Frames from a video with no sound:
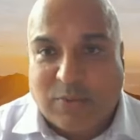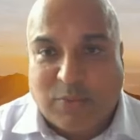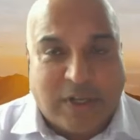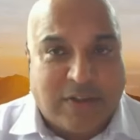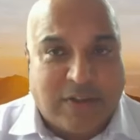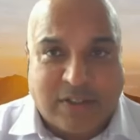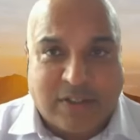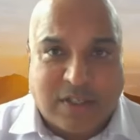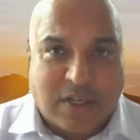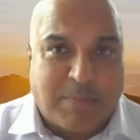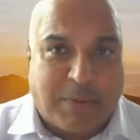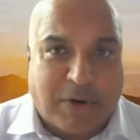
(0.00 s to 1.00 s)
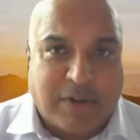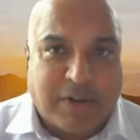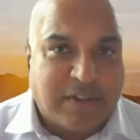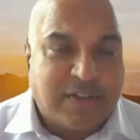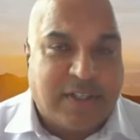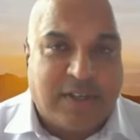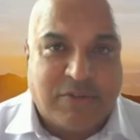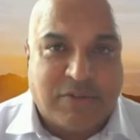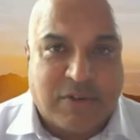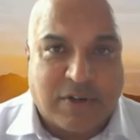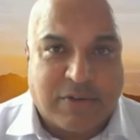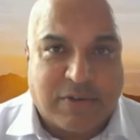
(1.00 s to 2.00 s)
whether it's a part of your safe
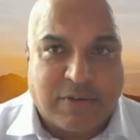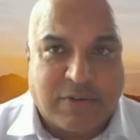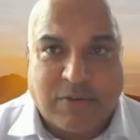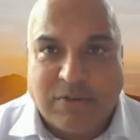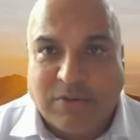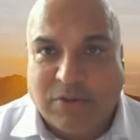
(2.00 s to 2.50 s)
structure,